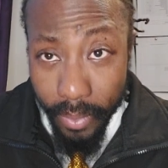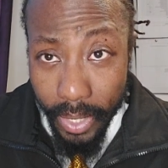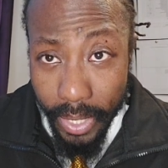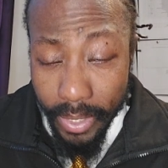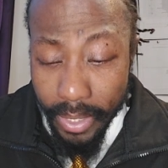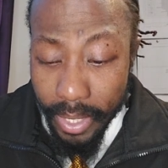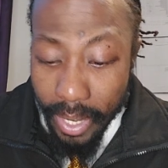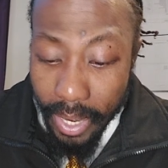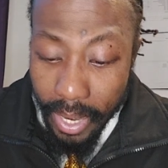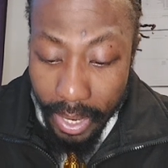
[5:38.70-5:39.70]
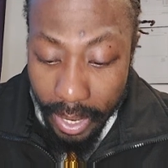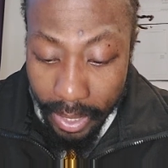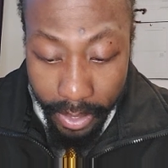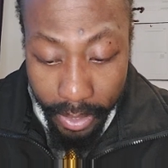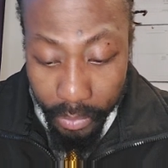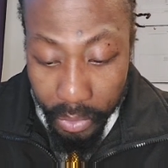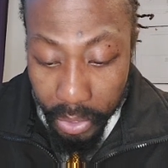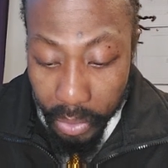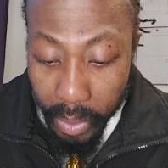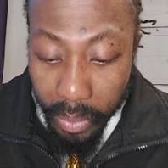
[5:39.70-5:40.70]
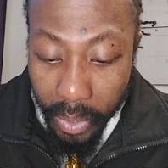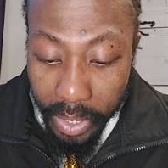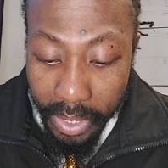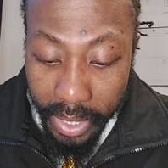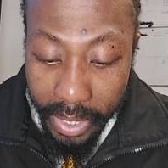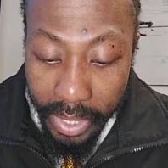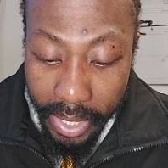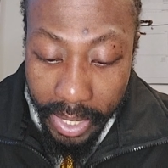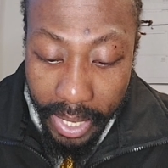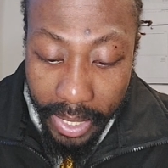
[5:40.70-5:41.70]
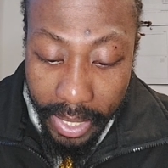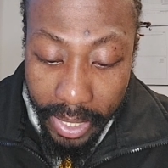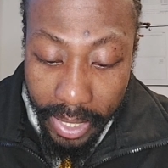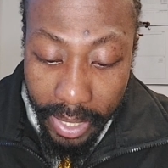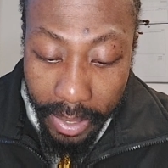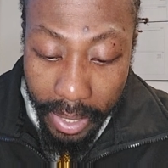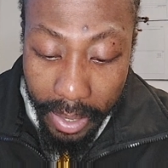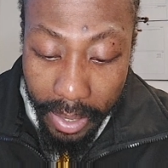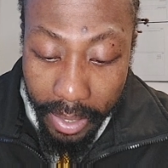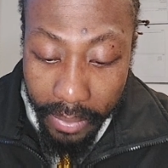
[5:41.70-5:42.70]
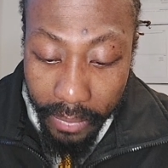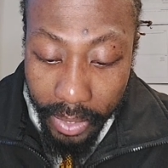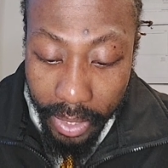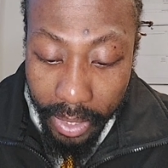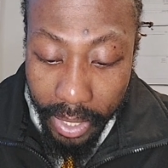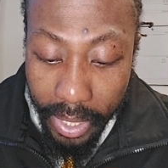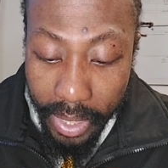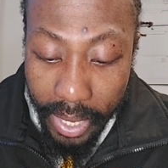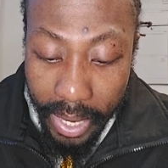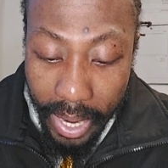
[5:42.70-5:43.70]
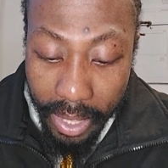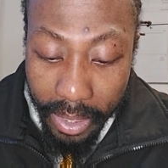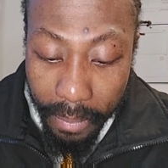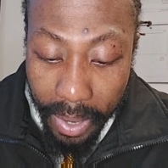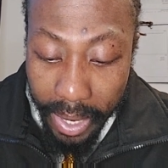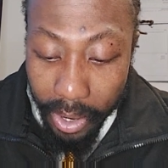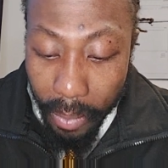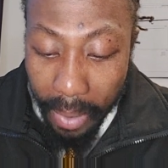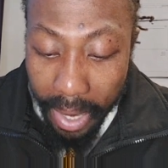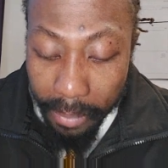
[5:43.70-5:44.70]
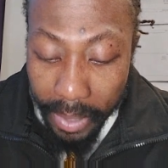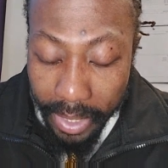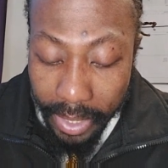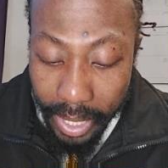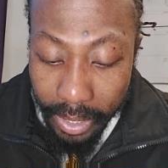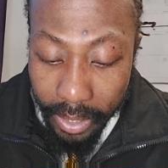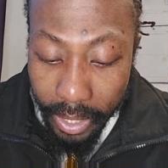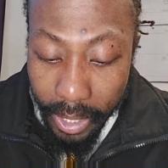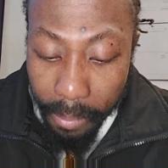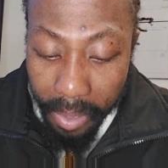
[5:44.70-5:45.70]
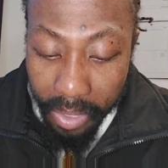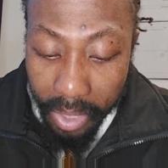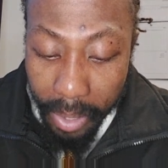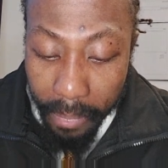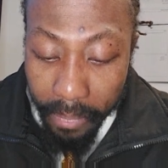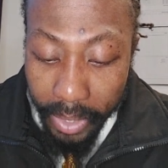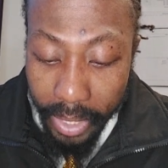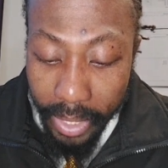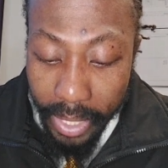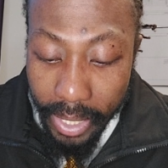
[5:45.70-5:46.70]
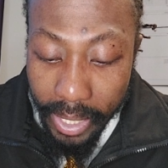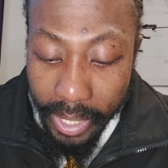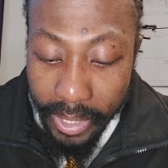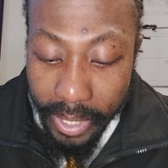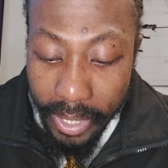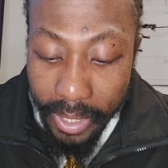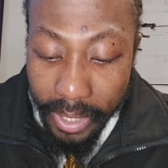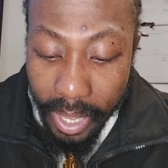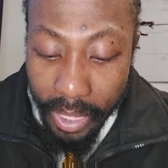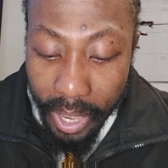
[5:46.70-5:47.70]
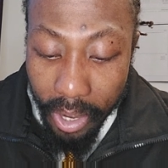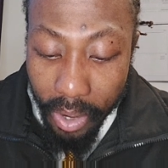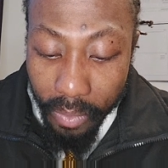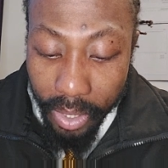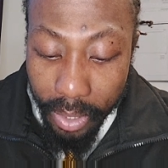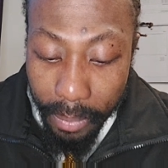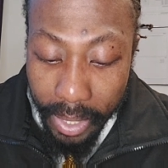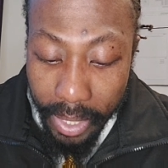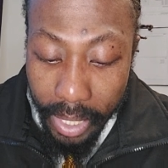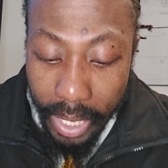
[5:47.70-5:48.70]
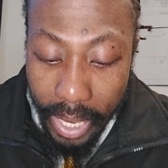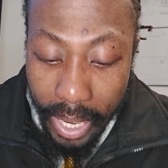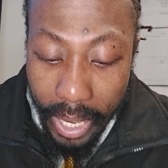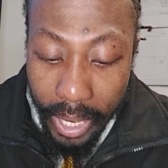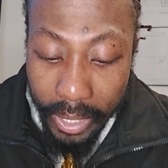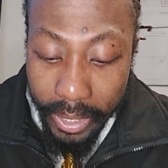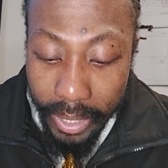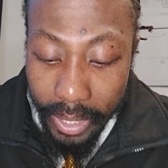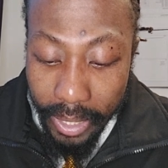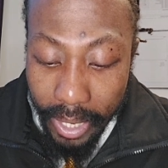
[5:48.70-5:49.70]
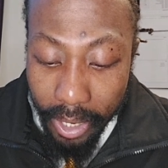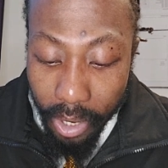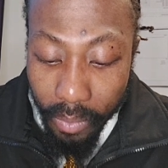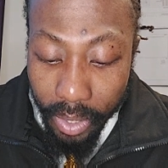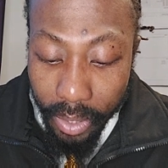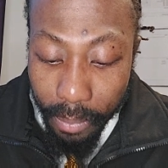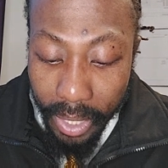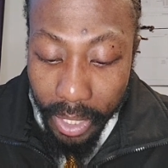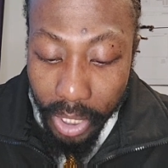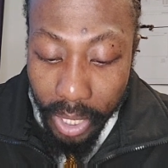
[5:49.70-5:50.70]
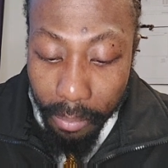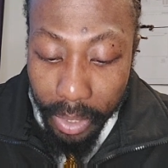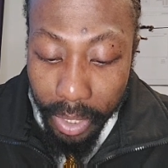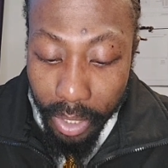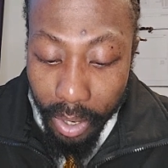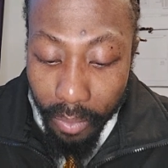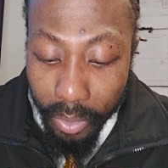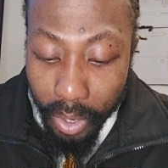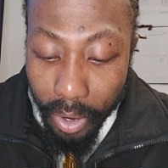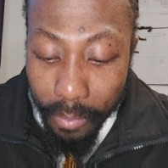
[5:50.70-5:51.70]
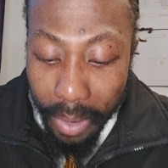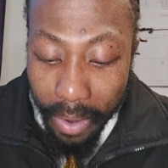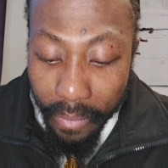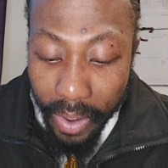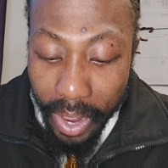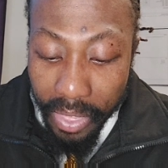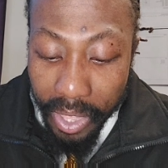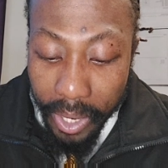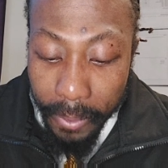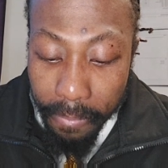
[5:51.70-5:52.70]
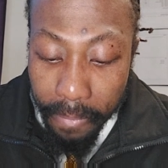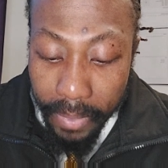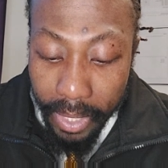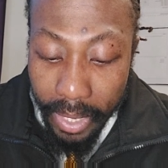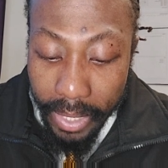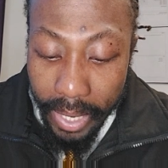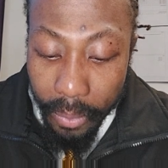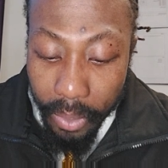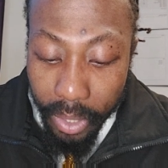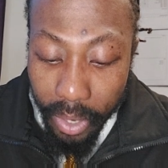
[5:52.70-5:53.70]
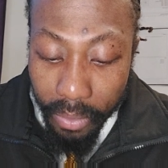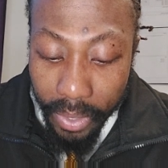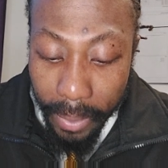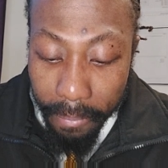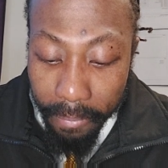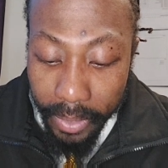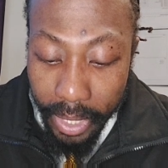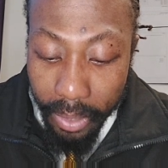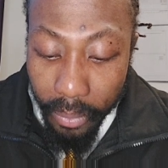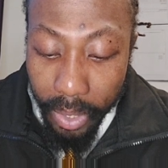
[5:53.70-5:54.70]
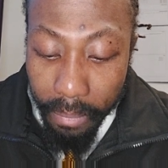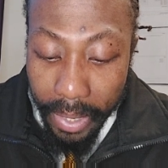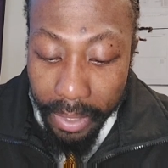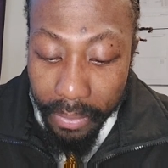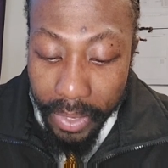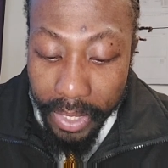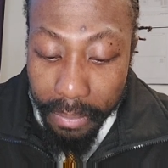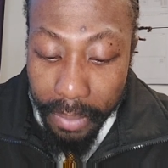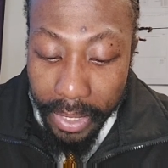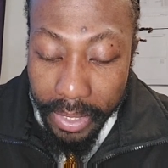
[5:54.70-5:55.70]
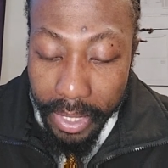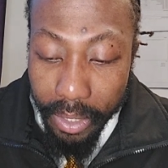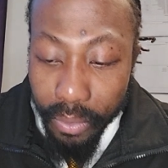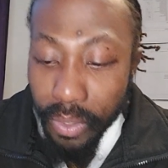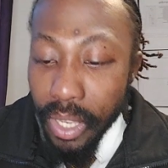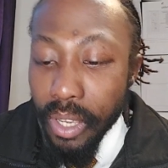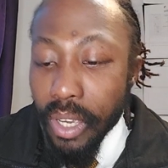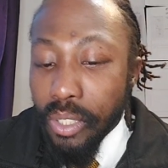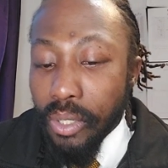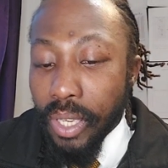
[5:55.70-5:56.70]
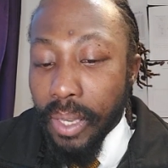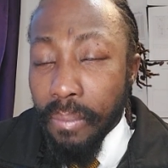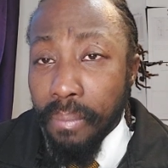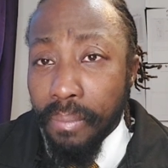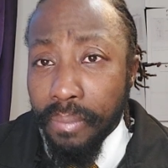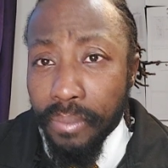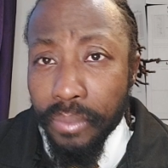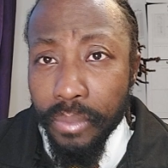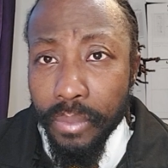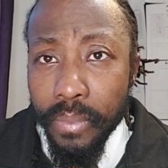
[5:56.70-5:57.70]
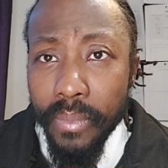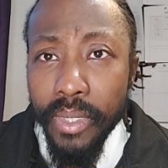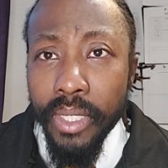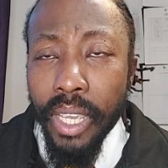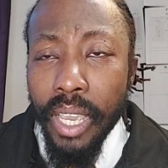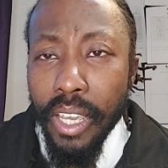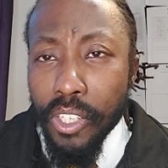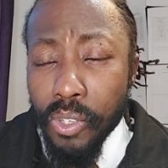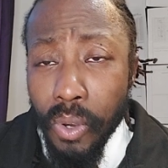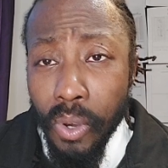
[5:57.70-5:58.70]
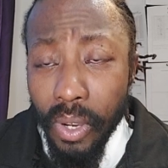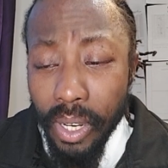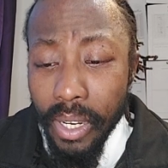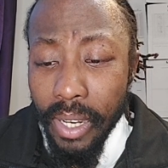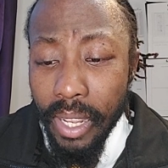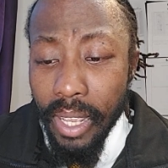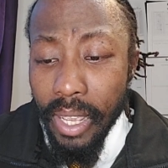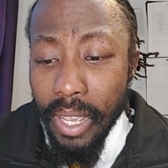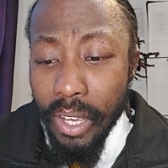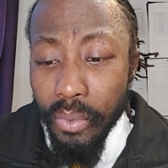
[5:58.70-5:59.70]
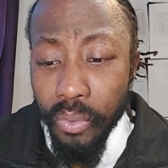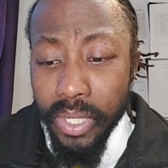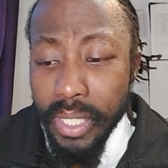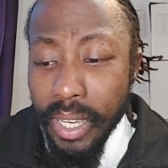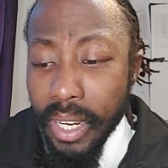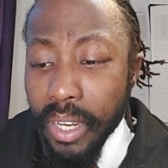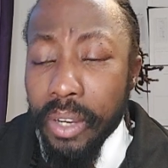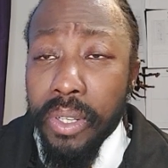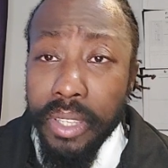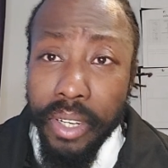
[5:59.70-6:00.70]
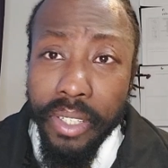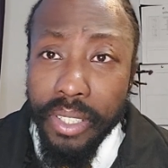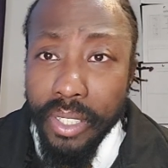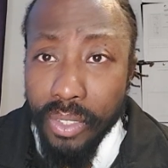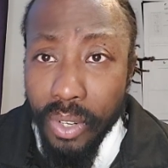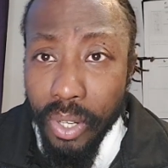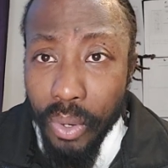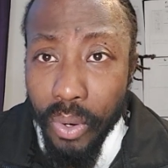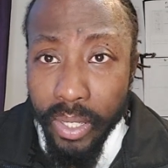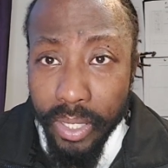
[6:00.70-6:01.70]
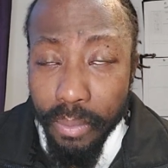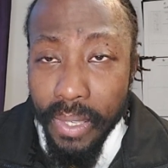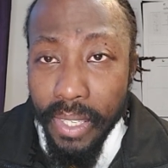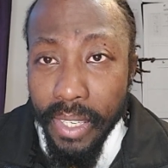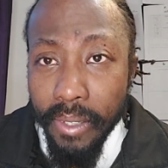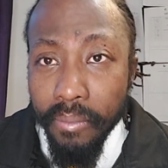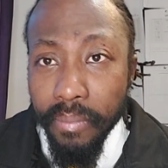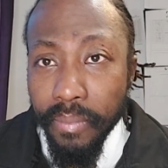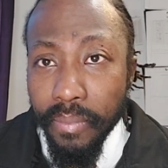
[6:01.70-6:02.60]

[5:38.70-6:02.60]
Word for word: Right? And in verse 21, it said, He that he that hath my commandments and keepeth them, he it is that loveth me. And he that loveth me shall be loved of my Father, and I will love him and will manifest myself to him. So we see clearly there, this is our Lord speaking,